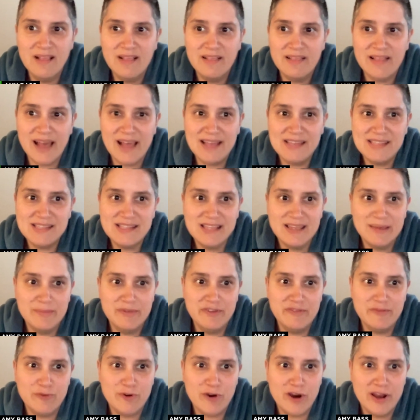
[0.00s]
Lastly,
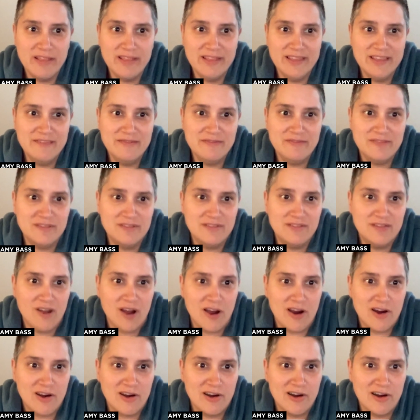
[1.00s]
before I leave
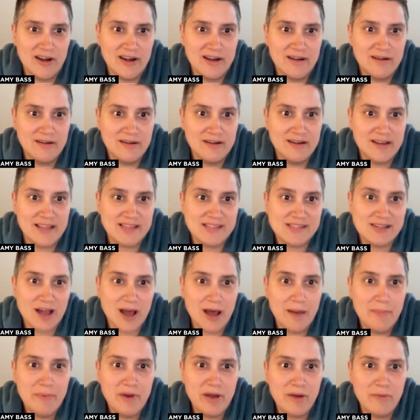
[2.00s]
Docker
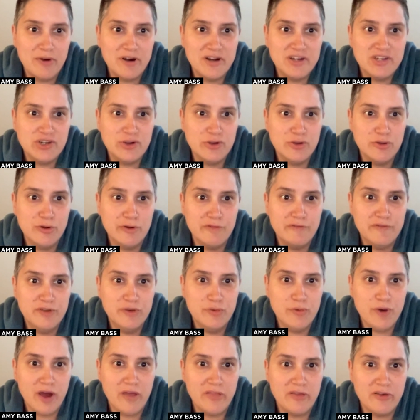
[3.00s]
Desktop, I want to show you a
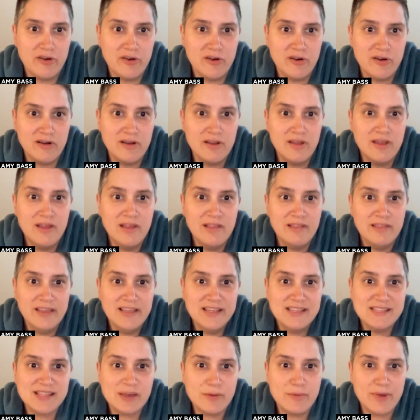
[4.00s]
few other
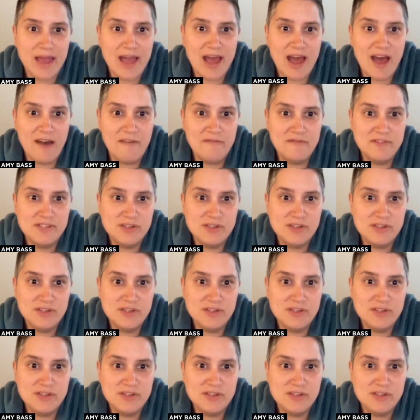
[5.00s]
links that we have.